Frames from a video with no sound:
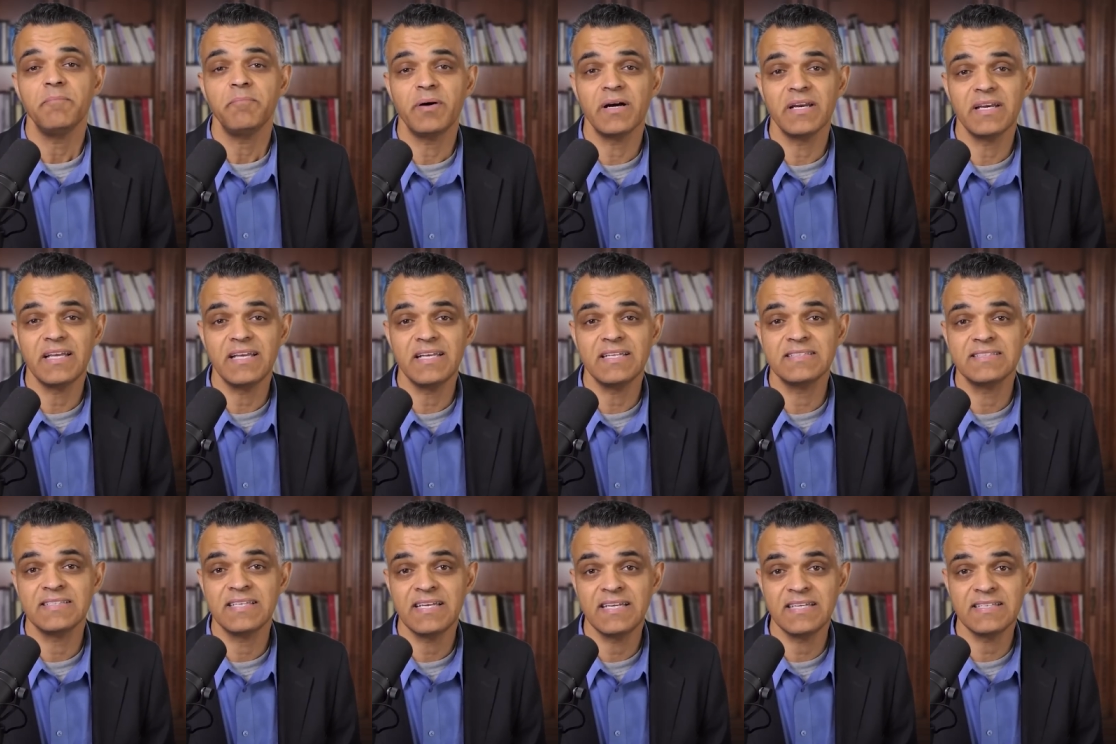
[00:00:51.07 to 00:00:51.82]
But
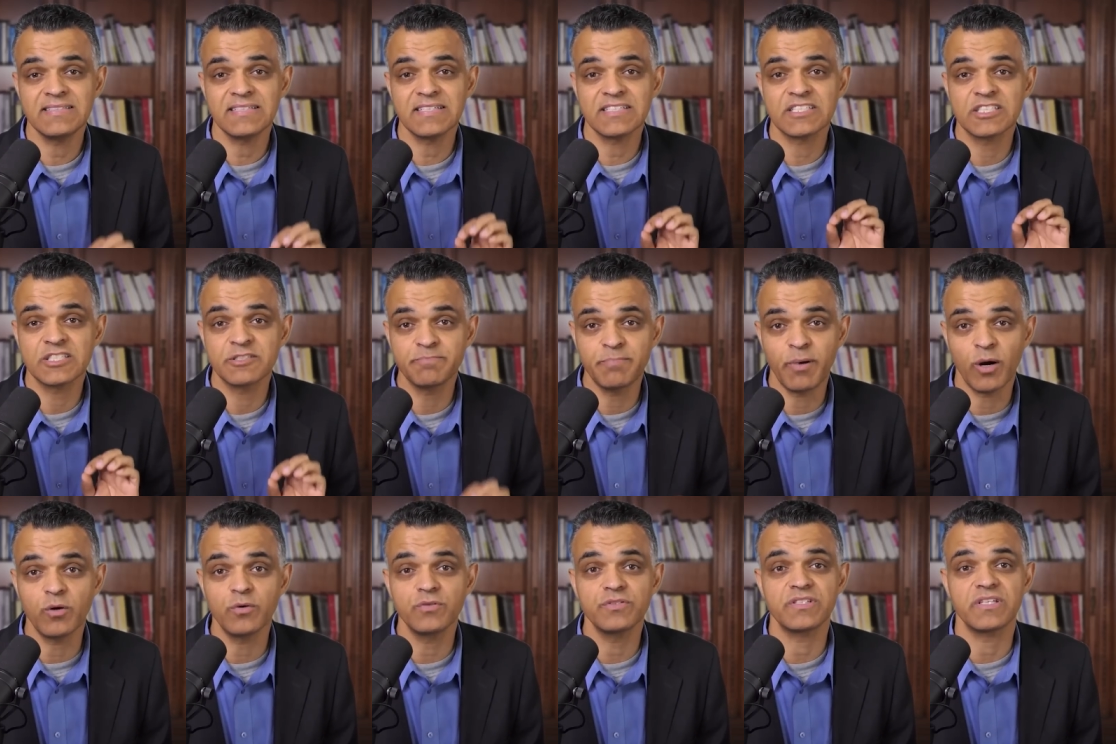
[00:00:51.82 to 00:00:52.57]
it's his
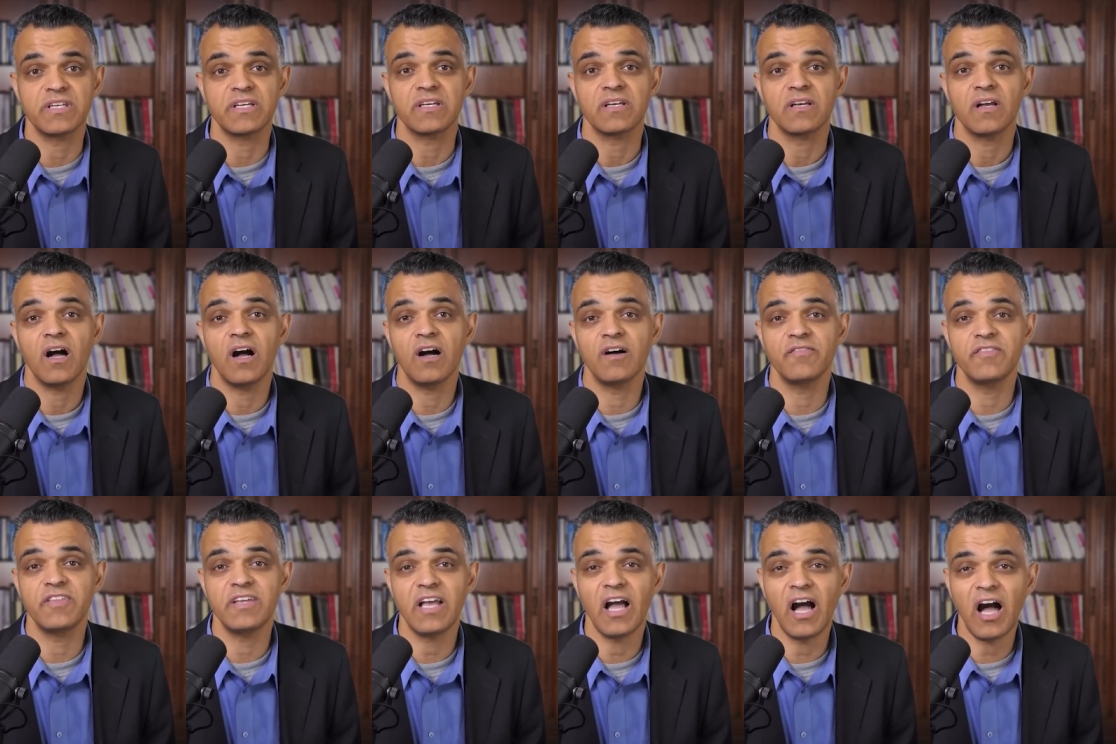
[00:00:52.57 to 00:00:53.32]
exposing
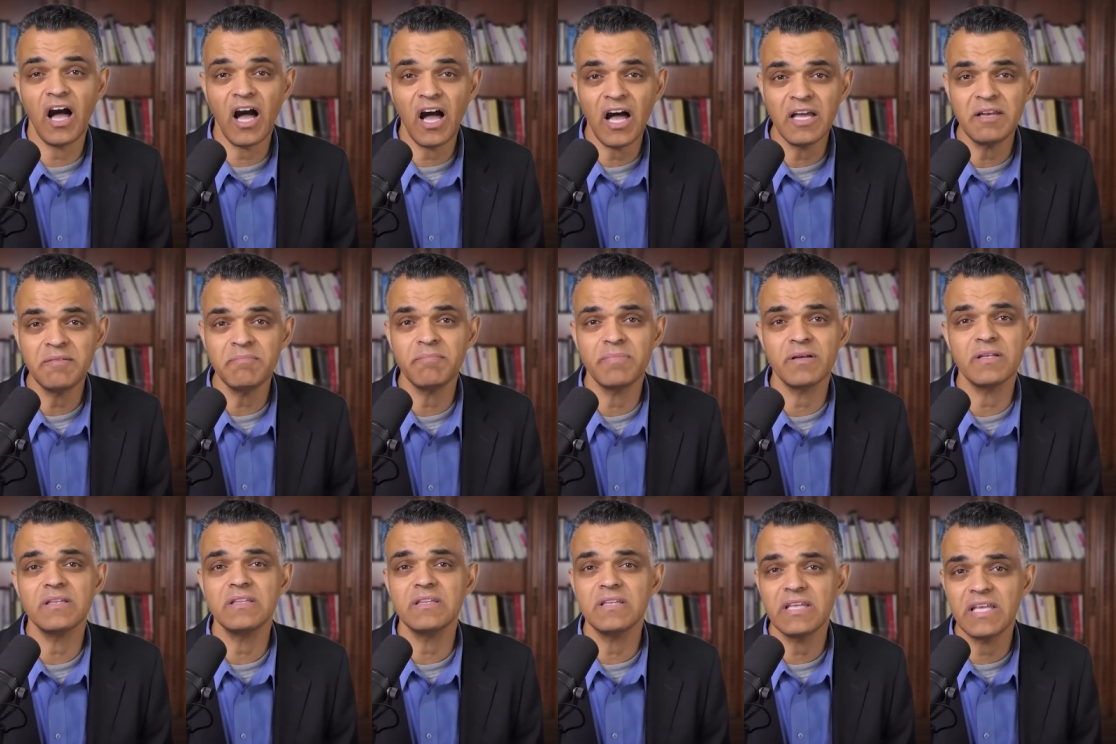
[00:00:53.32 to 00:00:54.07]
of the
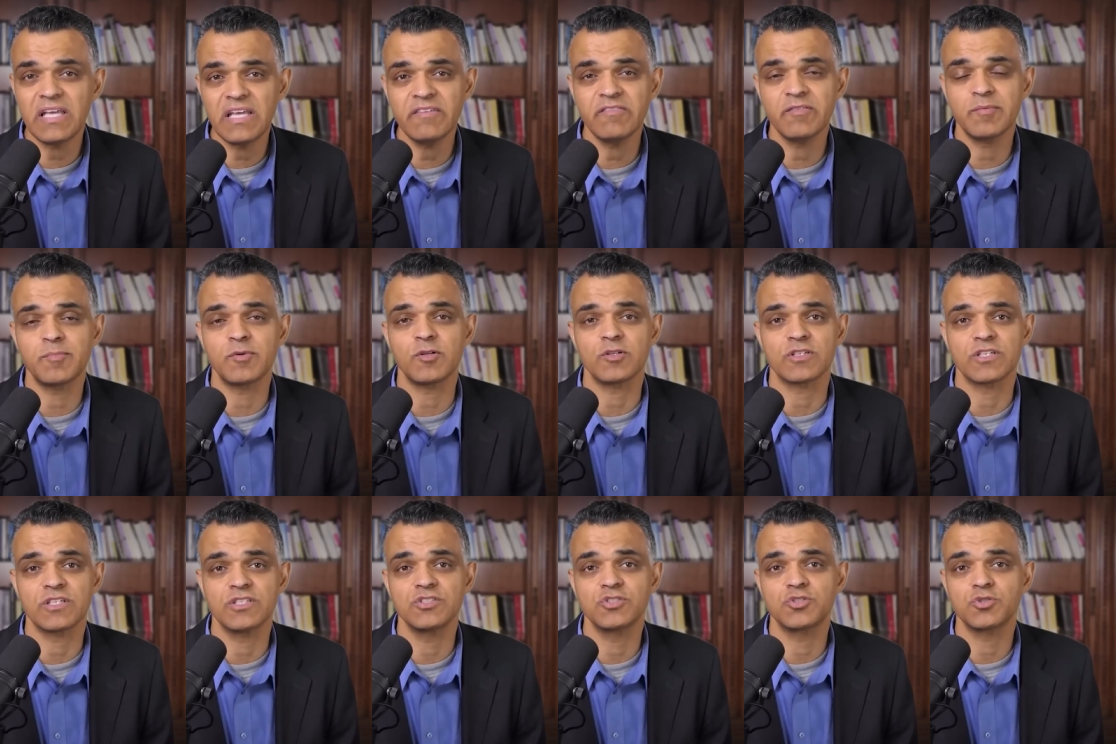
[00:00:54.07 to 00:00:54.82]
unbelievable
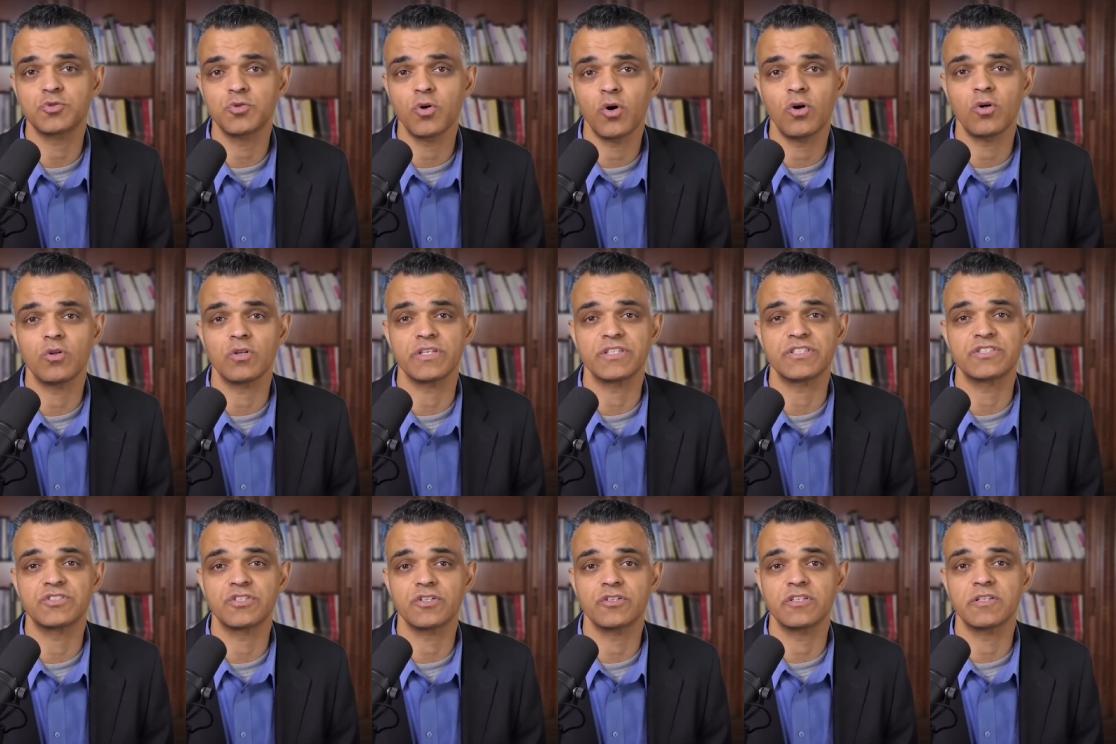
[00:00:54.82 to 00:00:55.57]
control
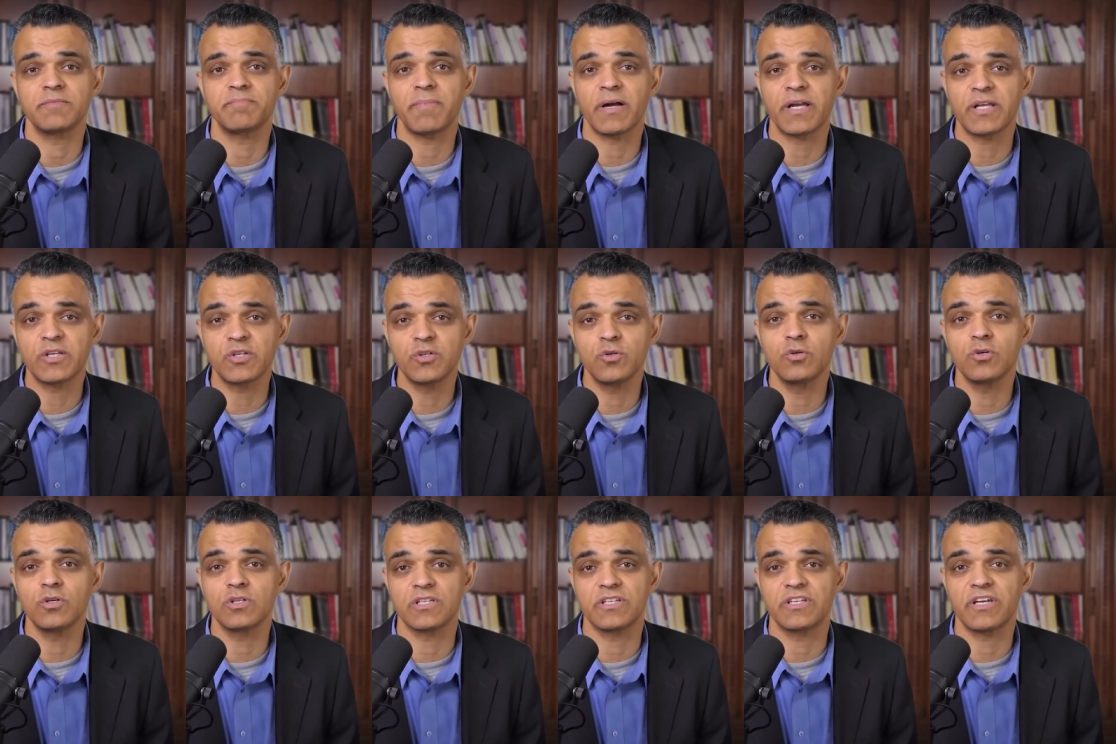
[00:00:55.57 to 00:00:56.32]
exerted by
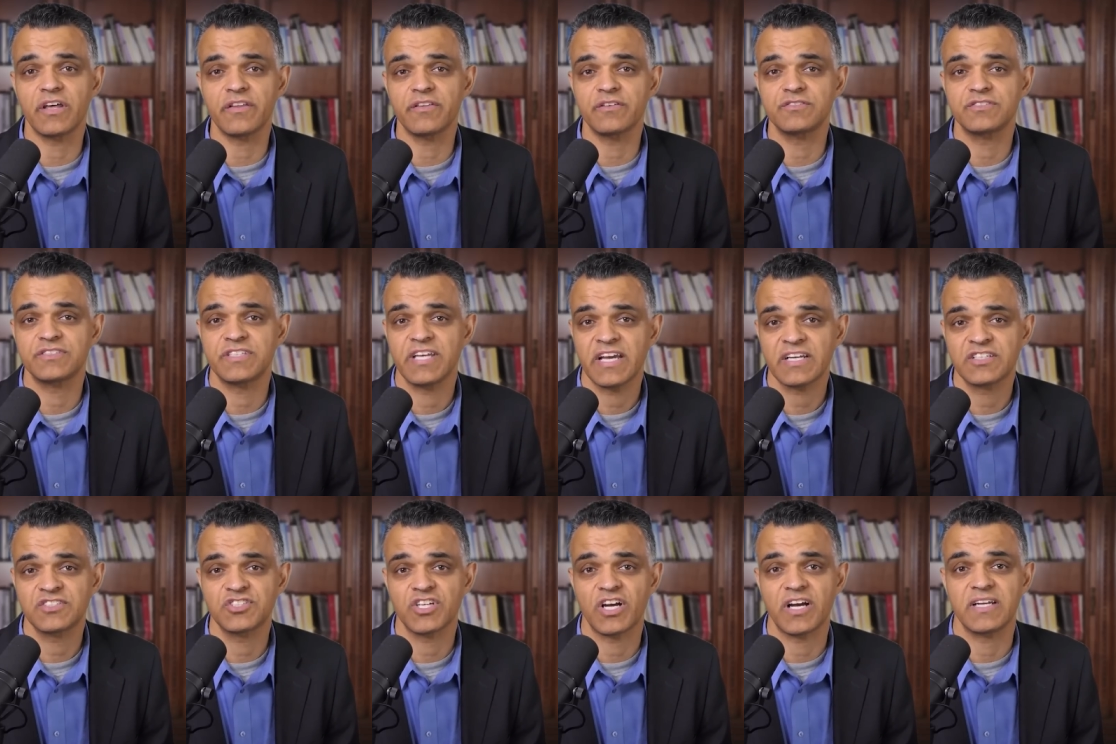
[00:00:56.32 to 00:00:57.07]
Google and other
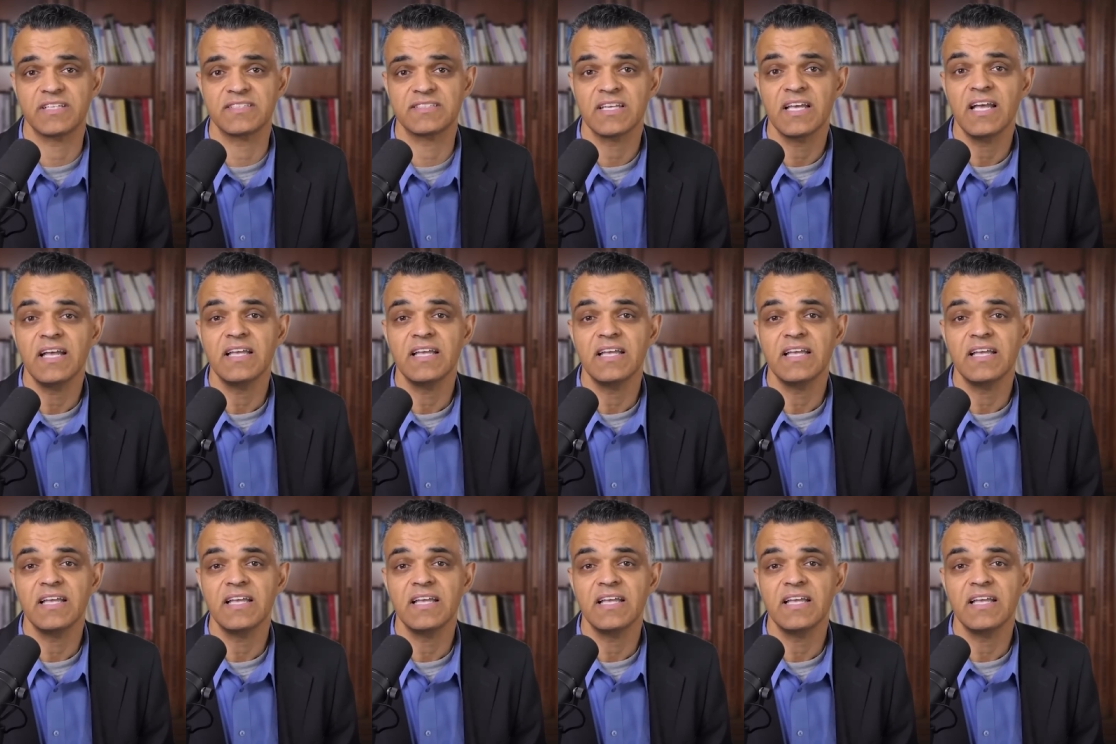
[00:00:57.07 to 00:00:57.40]
tech giants